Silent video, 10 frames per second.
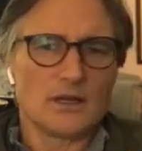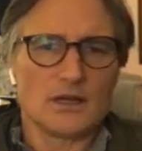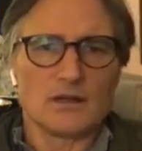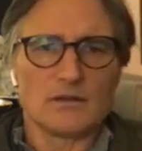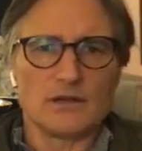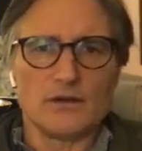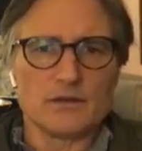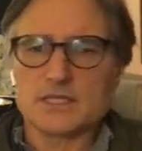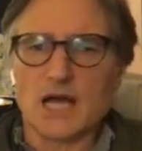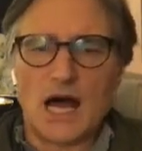uh, you
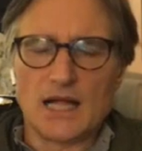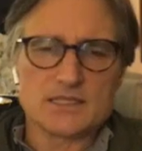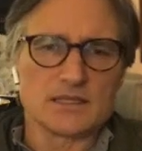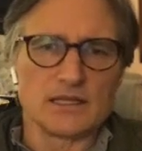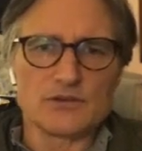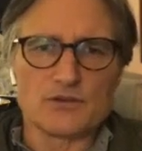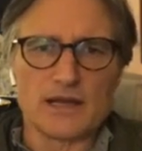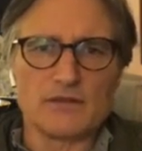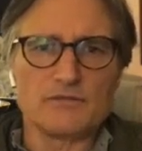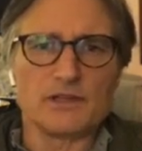know, is constantly
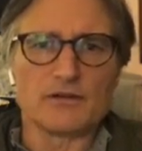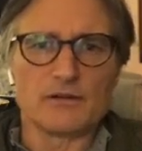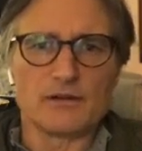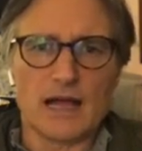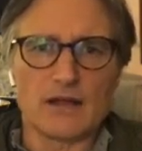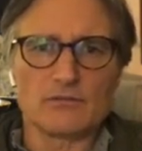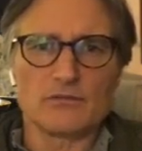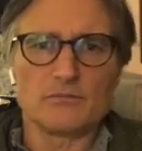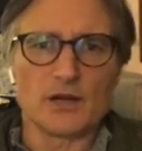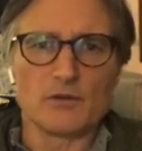trying to figure out
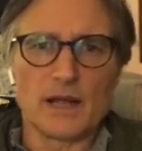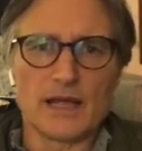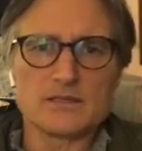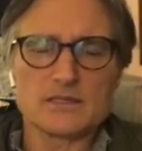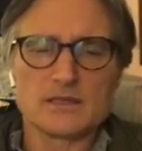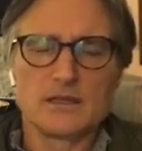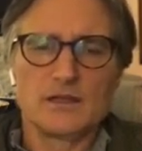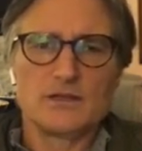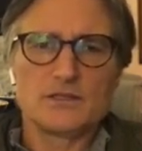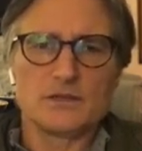better ways
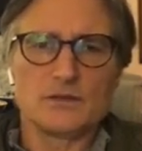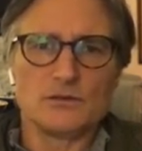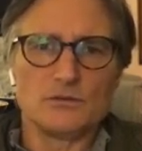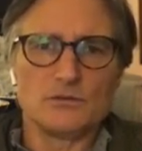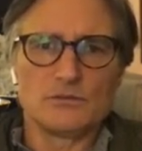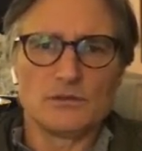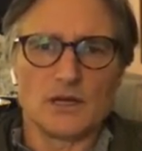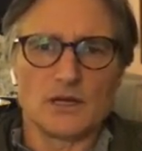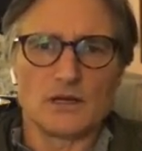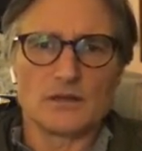to
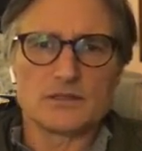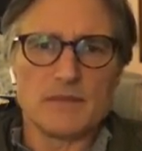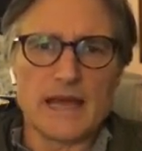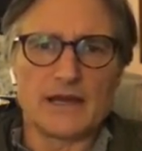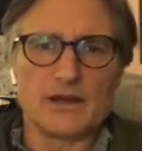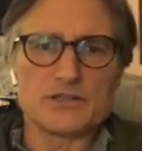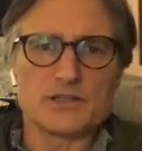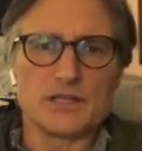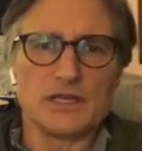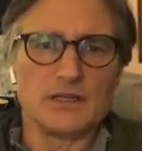uh, to
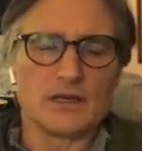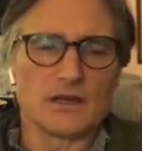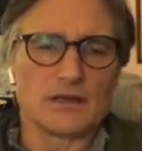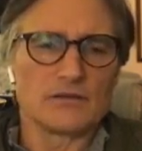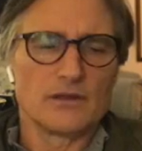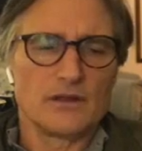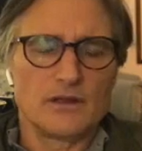manage the uh,